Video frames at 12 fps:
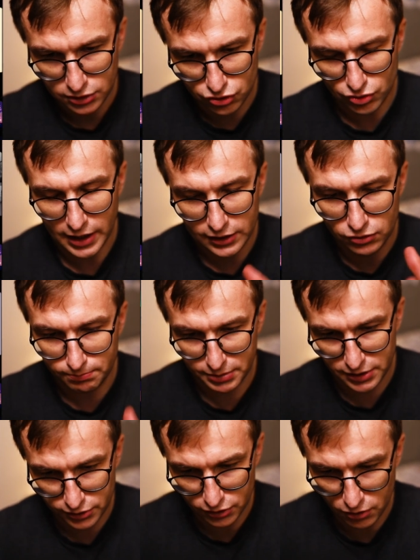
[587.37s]
try to
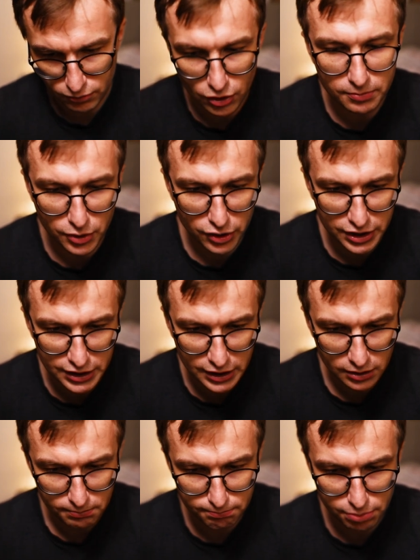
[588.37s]
build your own
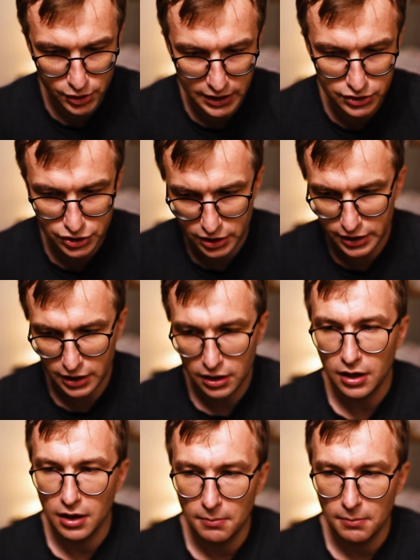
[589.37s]
community potentially